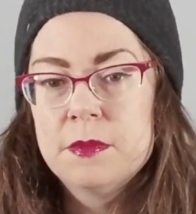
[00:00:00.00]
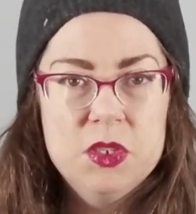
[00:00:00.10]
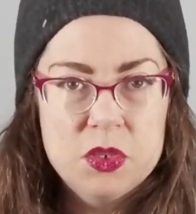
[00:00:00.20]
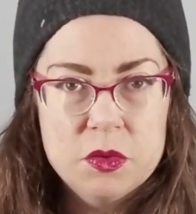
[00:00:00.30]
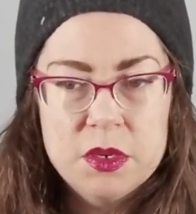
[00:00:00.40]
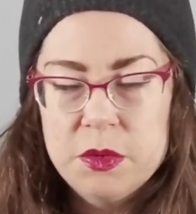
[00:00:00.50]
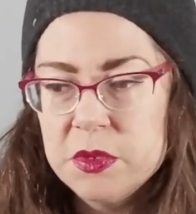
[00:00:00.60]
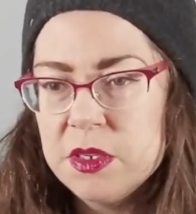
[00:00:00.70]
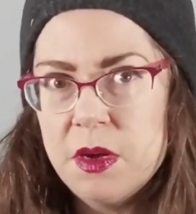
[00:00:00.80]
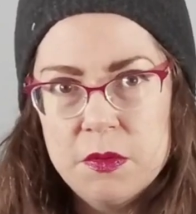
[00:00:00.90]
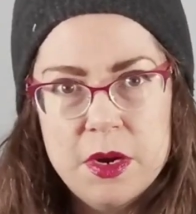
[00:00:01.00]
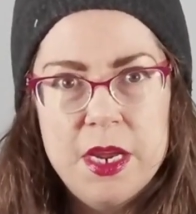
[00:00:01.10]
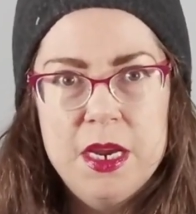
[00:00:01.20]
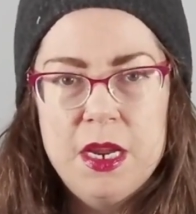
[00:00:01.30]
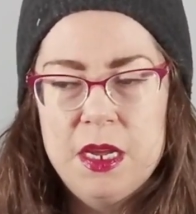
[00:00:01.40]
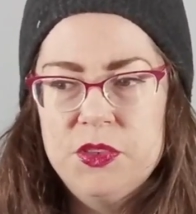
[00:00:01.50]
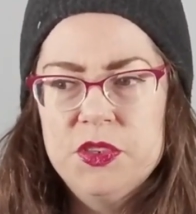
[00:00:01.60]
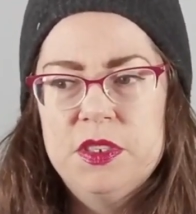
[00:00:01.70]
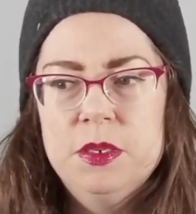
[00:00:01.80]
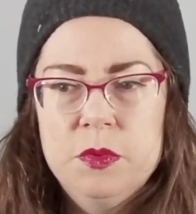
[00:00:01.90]
The story was all right.
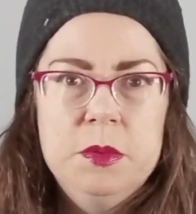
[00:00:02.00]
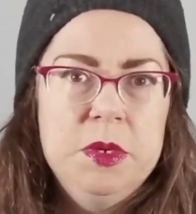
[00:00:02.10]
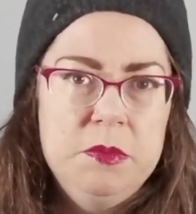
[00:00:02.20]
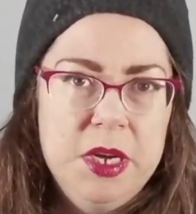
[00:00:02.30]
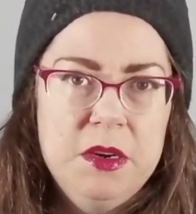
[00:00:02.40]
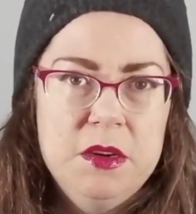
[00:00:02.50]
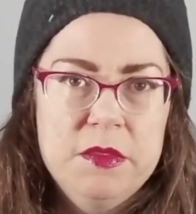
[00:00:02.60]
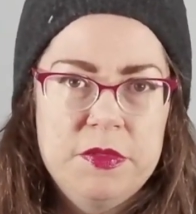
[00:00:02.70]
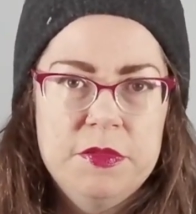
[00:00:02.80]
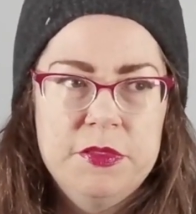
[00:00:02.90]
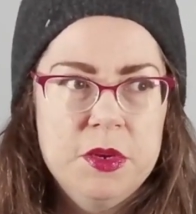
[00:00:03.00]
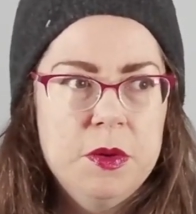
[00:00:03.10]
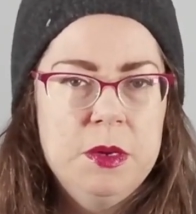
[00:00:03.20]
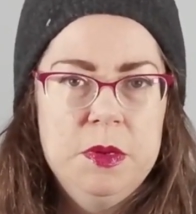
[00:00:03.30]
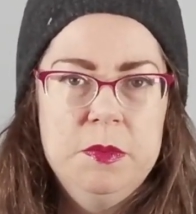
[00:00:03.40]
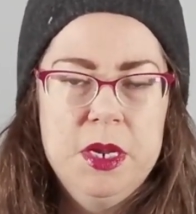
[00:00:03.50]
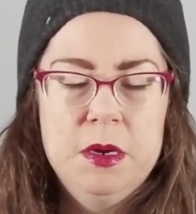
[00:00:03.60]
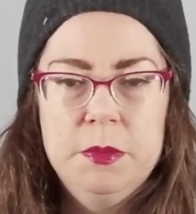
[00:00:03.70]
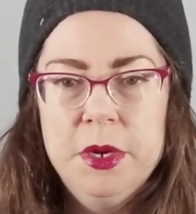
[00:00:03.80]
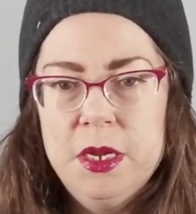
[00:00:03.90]
It would have been better if the flow had been
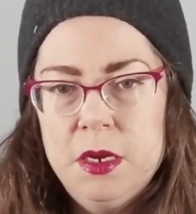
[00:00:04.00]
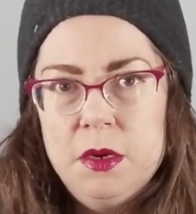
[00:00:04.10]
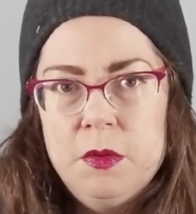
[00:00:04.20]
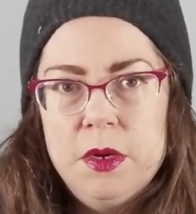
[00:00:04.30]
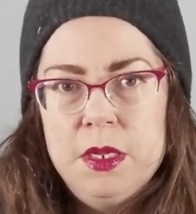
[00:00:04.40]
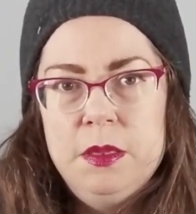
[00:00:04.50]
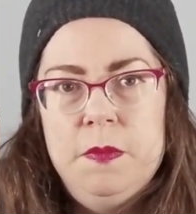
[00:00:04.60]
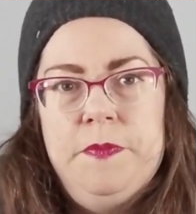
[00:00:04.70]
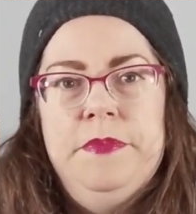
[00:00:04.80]
better. But you know what?